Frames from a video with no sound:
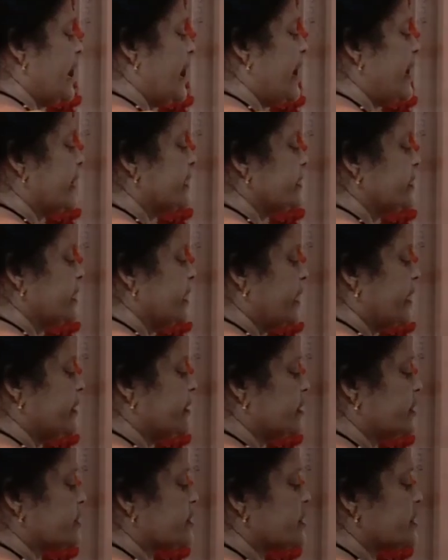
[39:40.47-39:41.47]
and
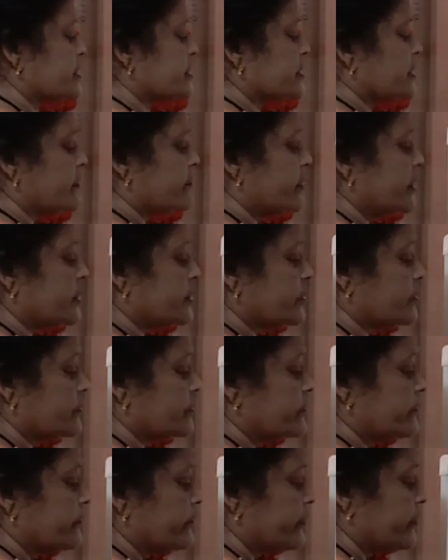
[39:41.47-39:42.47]
energy is equal
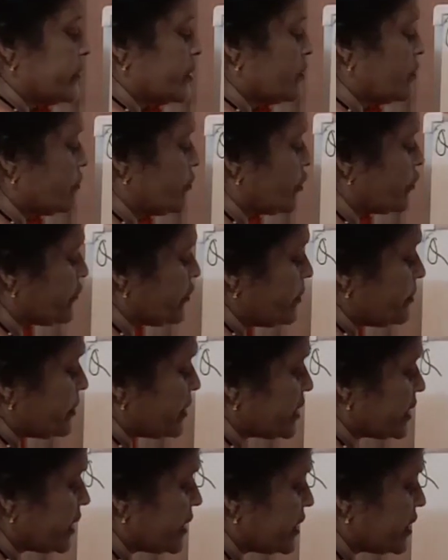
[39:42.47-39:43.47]
to, what will
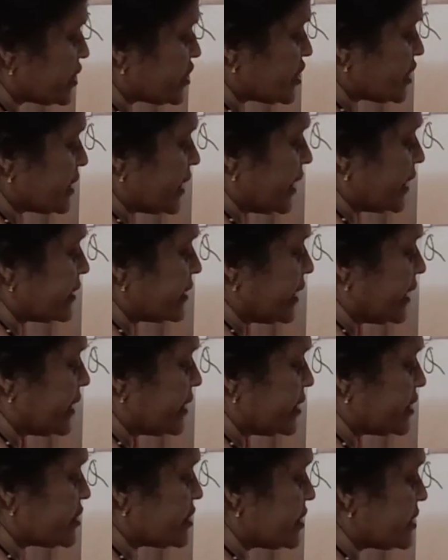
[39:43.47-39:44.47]
be the energy then?
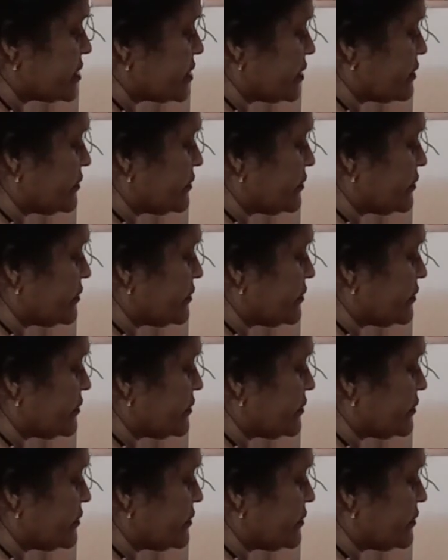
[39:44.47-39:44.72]
Energy is